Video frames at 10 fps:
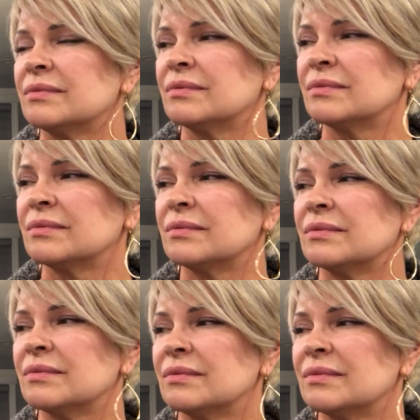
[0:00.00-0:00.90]

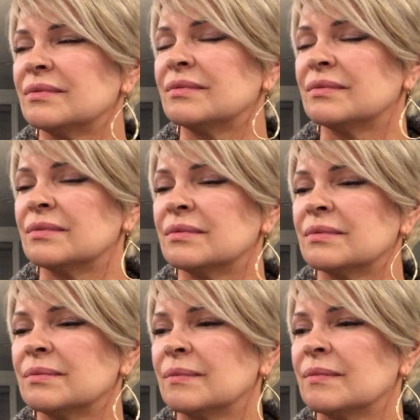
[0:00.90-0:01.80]

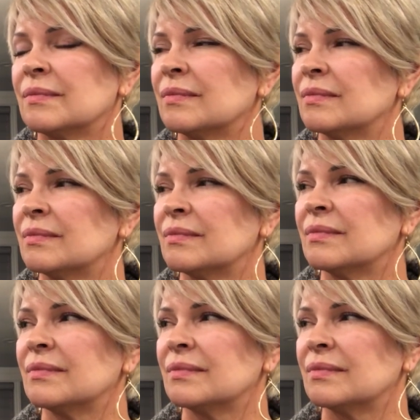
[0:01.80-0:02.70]

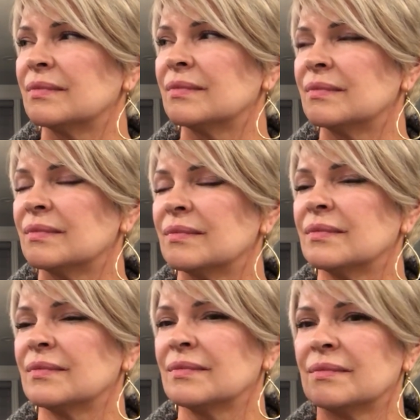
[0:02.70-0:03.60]

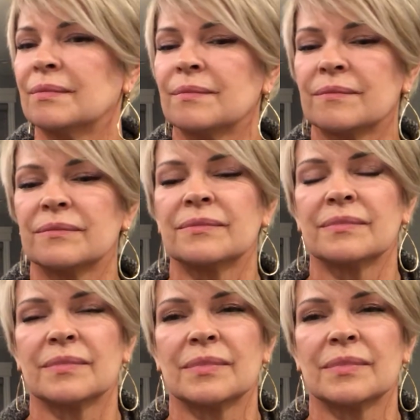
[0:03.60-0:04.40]
This person isn't speaking.